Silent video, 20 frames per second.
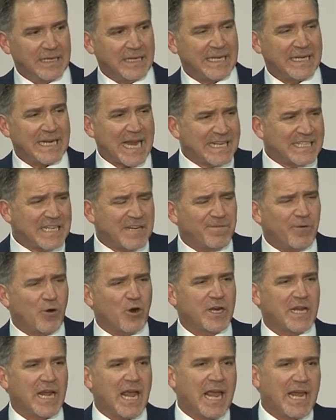In
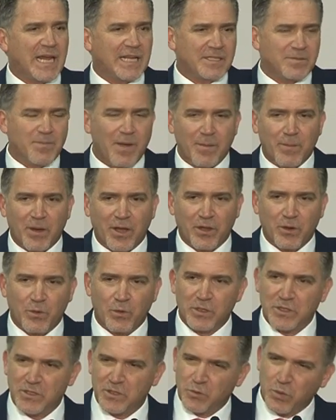1948, my mother
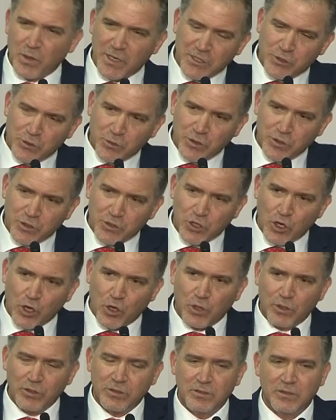was 22 years
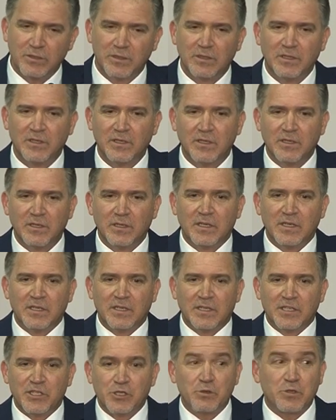old.
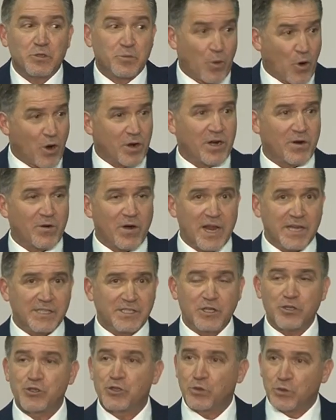She was born and raised
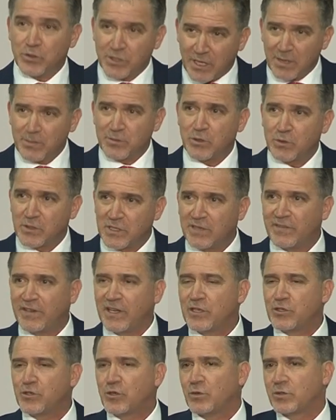in Jerusalem. She was living
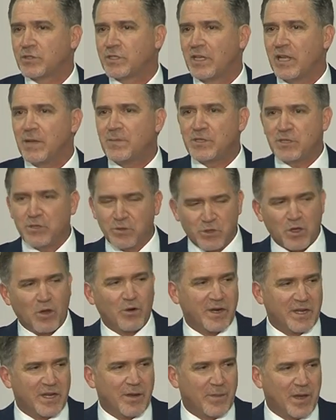in Jerusalem, and she was
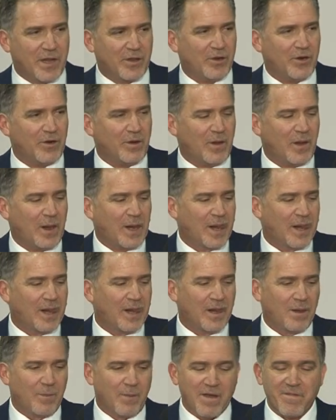already a mother.
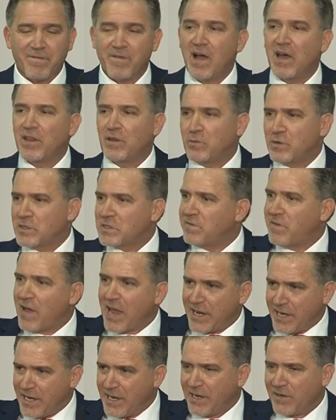My father was
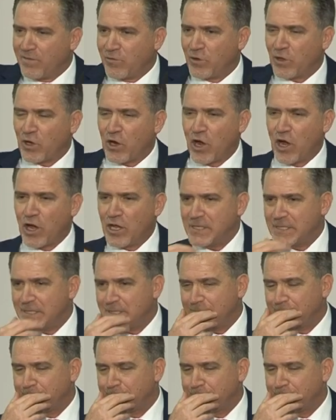fighting for the cause.